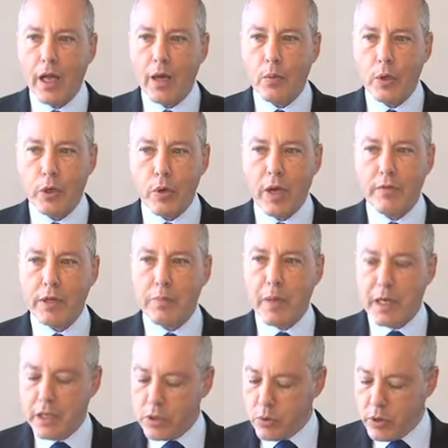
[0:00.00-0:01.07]
when you have a
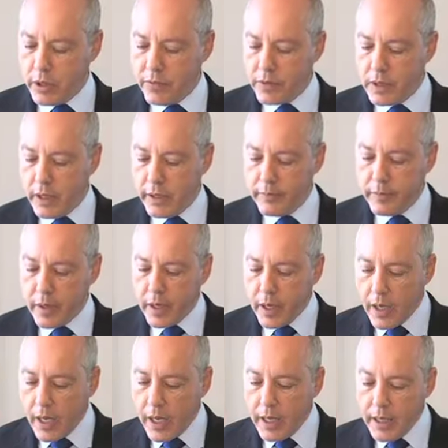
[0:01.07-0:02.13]
dependence relief claim.
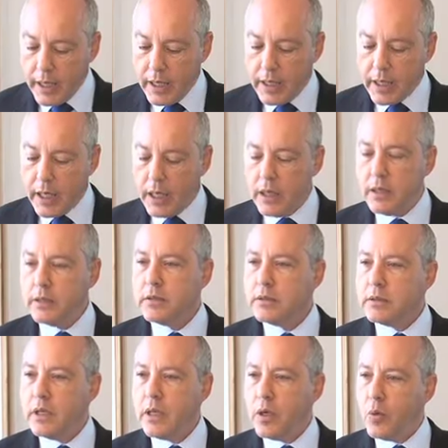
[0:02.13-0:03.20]
Ian
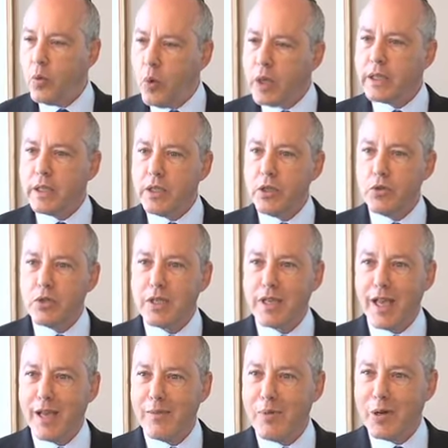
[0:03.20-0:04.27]
Hull. What can you
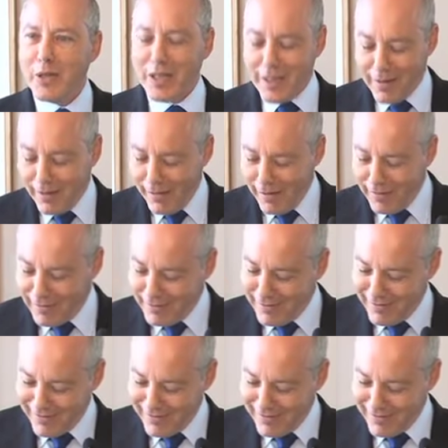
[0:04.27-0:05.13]
say about Ian Hull?